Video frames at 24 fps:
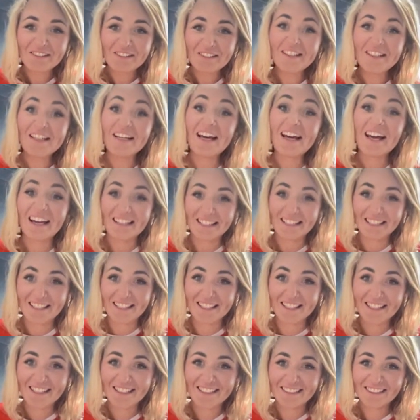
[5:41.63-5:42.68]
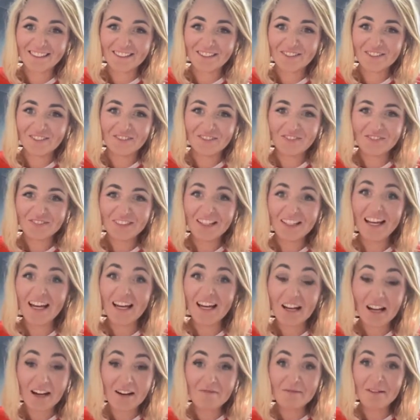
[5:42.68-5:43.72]
Yes.
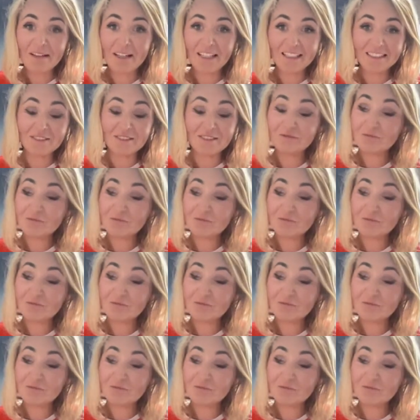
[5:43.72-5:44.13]
Yeah, I mean...